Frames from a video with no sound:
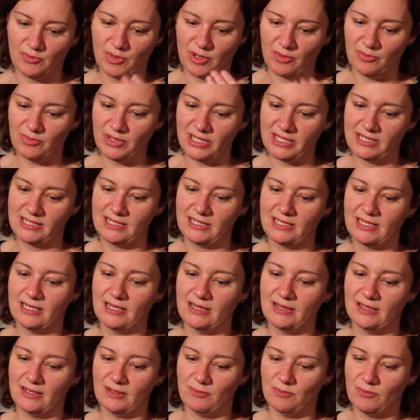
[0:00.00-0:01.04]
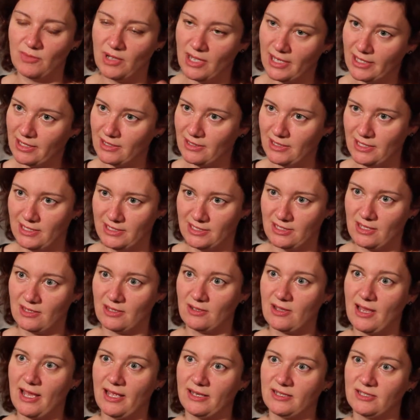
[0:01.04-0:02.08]
publicity that Michael has
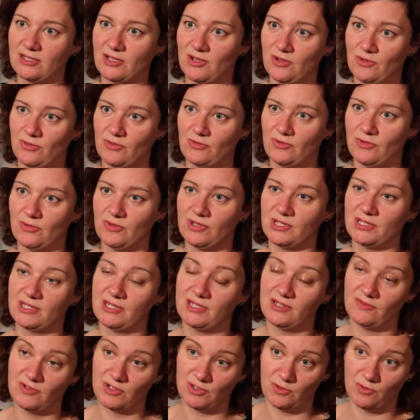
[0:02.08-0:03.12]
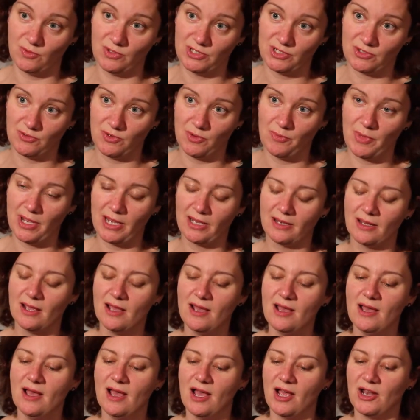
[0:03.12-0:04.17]
had to go through, this individual wished to remain
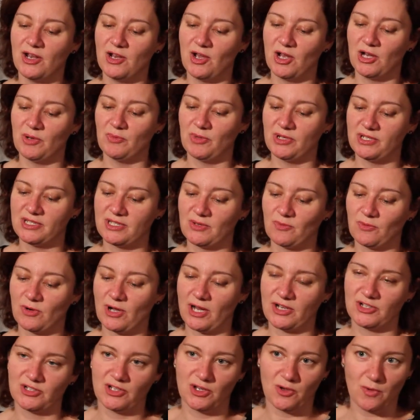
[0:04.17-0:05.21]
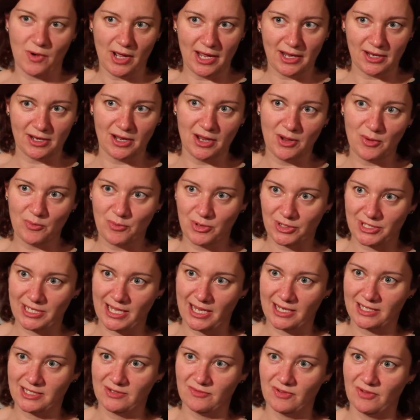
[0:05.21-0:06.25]
anonymous, and we're actually quite
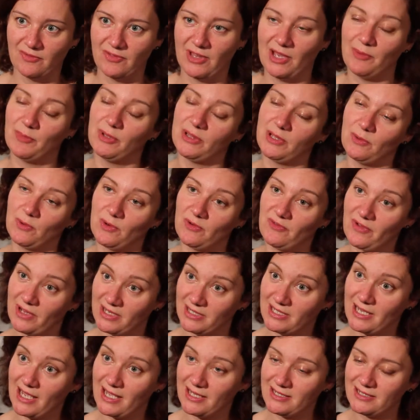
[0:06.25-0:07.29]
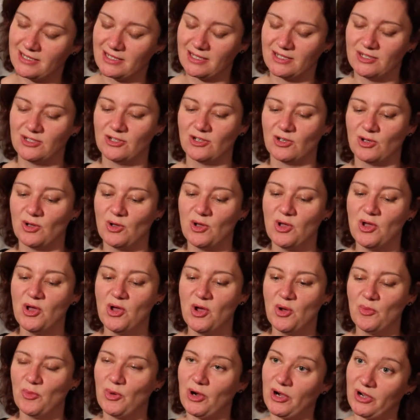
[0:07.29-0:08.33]
protective of that, but they were fantastic and took
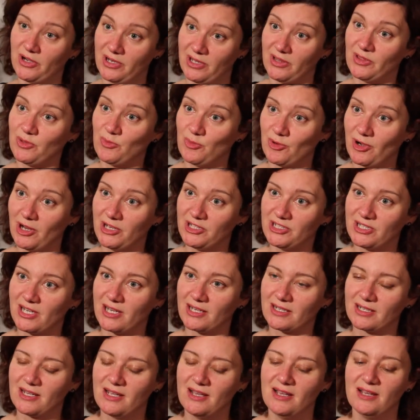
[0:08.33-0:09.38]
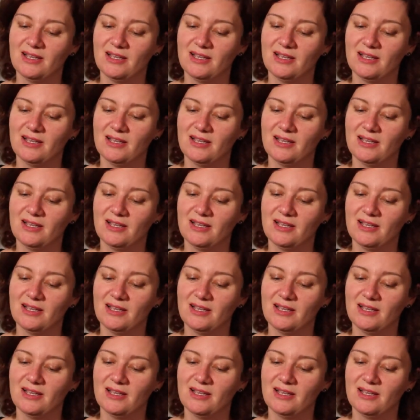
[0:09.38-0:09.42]
part in the project.